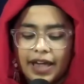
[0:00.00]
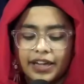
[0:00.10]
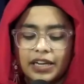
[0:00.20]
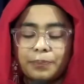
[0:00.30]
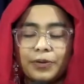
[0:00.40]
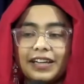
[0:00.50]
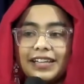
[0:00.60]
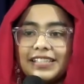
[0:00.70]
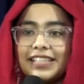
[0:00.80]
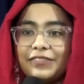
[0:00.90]
I had a
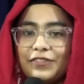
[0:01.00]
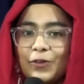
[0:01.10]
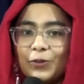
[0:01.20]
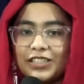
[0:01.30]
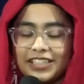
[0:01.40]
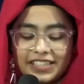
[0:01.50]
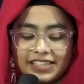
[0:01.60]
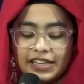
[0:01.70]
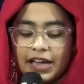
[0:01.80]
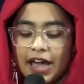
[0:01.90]
preconceived
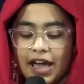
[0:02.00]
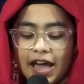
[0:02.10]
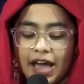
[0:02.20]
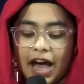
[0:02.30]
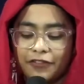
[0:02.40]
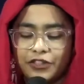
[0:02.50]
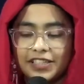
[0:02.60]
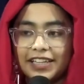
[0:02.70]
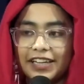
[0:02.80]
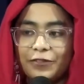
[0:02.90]
notion
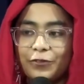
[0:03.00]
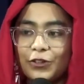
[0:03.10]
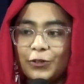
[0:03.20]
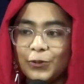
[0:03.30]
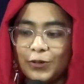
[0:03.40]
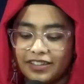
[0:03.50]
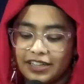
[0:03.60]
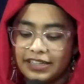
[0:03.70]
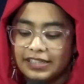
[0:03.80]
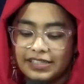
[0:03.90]
after studying for 2
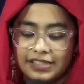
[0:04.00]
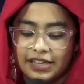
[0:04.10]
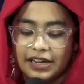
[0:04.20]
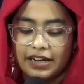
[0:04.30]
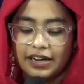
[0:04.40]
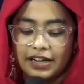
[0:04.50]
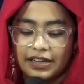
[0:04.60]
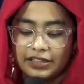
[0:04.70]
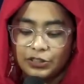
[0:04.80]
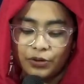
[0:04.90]
years
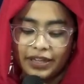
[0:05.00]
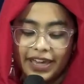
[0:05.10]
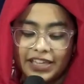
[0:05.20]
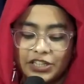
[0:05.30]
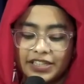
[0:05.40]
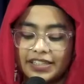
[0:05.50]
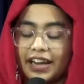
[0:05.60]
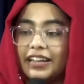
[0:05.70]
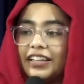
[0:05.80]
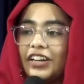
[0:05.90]
during HS
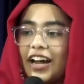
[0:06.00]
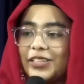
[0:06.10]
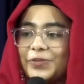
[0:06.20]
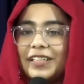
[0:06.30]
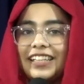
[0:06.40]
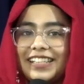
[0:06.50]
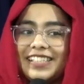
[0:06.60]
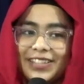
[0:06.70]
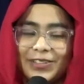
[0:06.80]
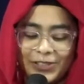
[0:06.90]
in another Ajmal
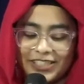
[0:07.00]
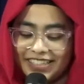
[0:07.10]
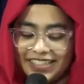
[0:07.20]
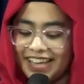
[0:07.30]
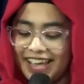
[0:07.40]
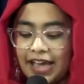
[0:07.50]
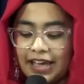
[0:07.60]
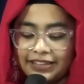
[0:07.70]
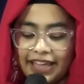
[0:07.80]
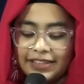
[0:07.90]

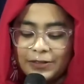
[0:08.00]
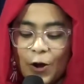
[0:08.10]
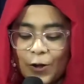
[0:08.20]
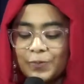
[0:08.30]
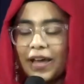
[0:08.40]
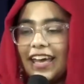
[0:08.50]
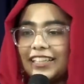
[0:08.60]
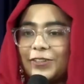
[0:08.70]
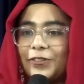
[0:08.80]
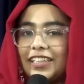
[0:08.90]
institution that all my
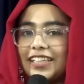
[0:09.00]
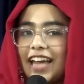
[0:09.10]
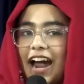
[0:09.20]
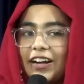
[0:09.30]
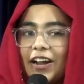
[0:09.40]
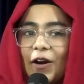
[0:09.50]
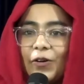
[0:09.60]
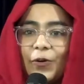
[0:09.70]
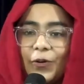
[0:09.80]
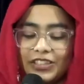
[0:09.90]
activities are
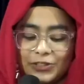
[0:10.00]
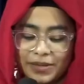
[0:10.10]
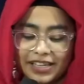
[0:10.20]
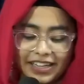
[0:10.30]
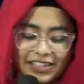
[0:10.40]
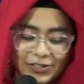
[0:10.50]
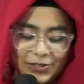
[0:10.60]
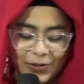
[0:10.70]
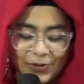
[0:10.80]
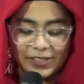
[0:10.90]
now going to be
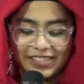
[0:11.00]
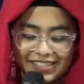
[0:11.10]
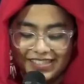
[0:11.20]
controlled,